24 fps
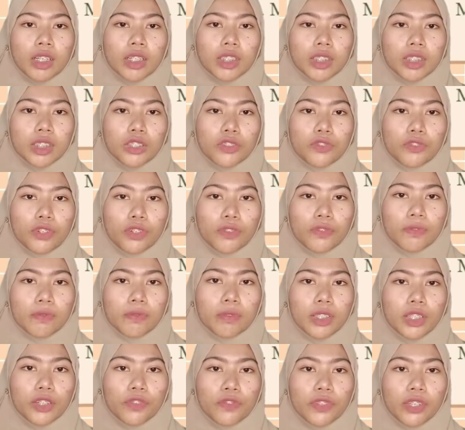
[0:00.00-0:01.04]
The
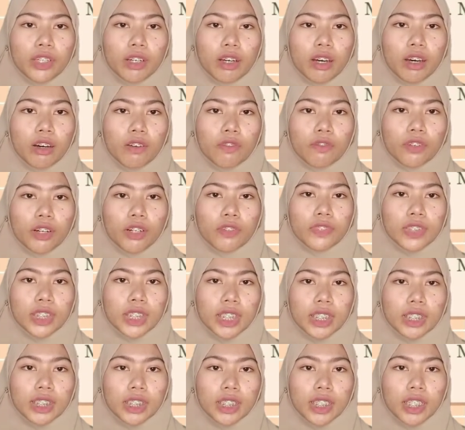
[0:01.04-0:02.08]
fear of
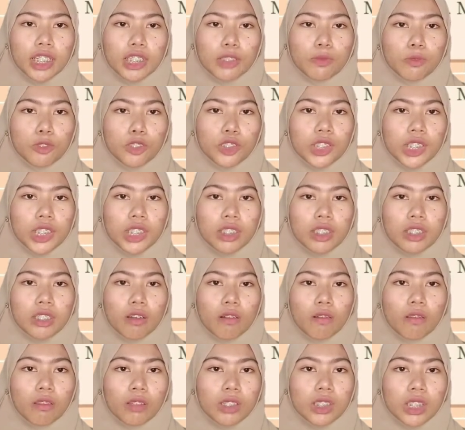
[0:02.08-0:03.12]
COVID-19 has put cities
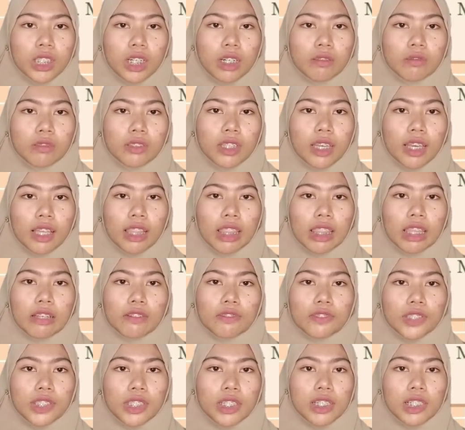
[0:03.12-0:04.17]
on lockdown and
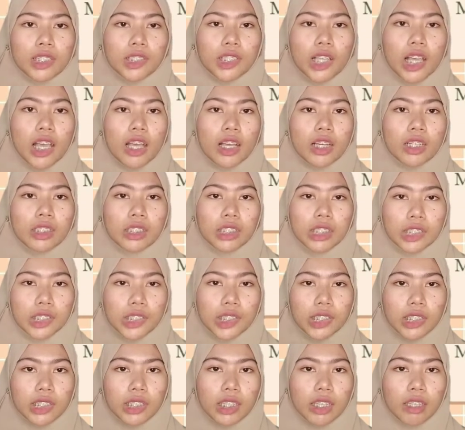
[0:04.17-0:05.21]
left streets
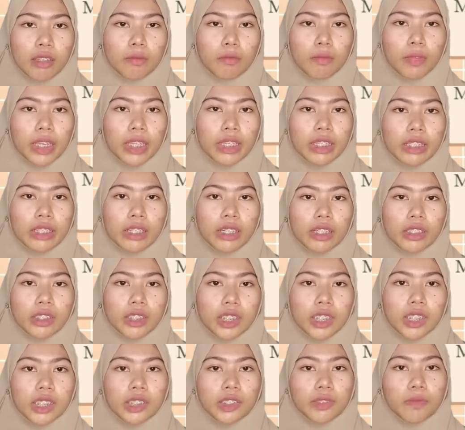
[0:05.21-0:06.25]
deserted in many
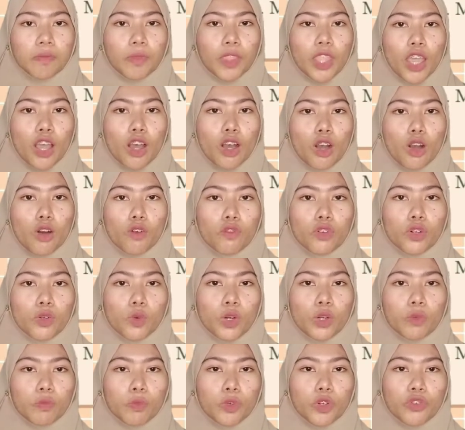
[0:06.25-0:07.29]
countries. Over
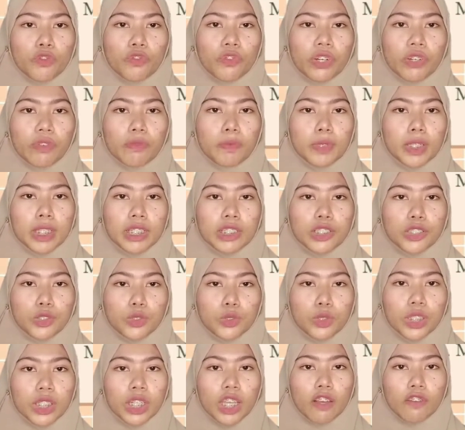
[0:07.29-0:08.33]
1.5 billion
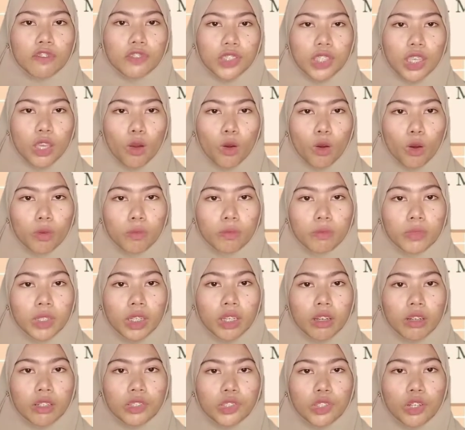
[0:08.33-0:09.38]
students have stayed home
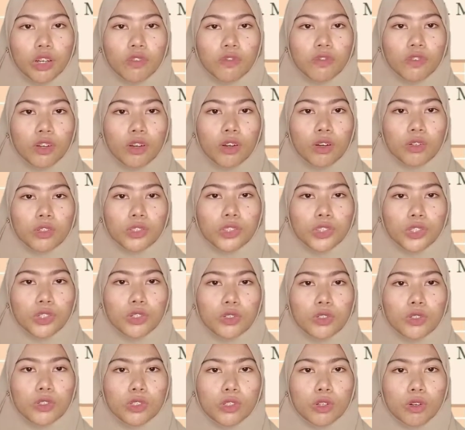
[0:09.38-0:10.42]
because of
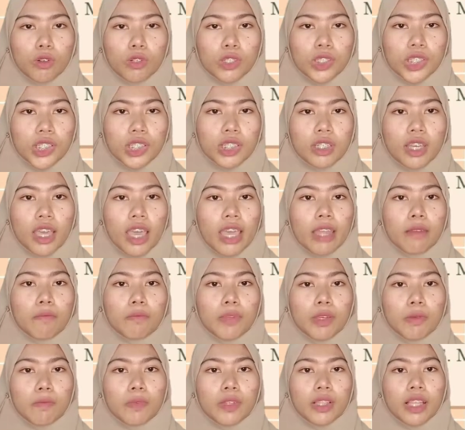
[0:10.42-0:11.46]
school closure, and
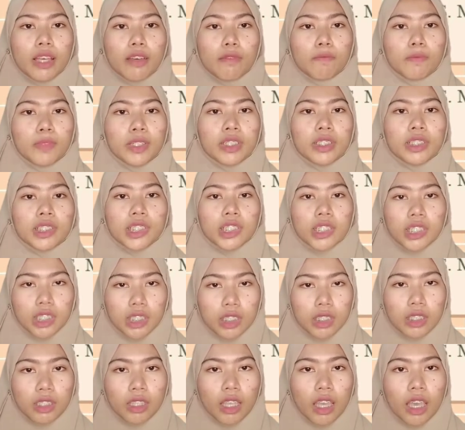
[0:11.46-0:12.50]
people have been
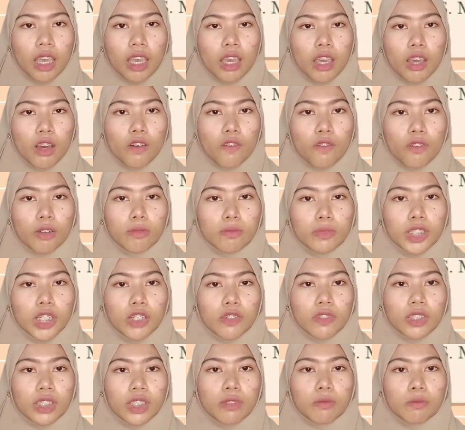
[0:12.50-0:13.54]
restricted from
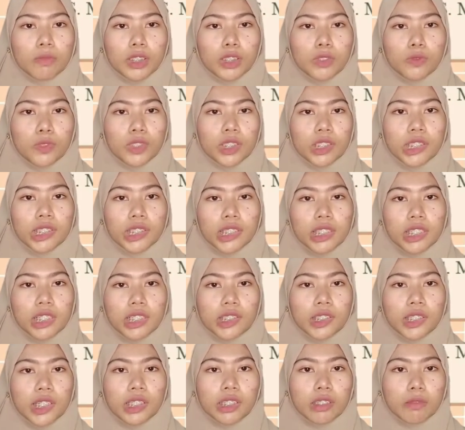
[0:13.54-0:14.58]
traveling between
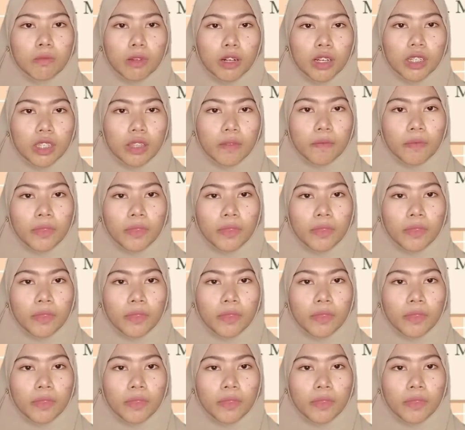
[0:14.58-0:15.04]
cities and abroad.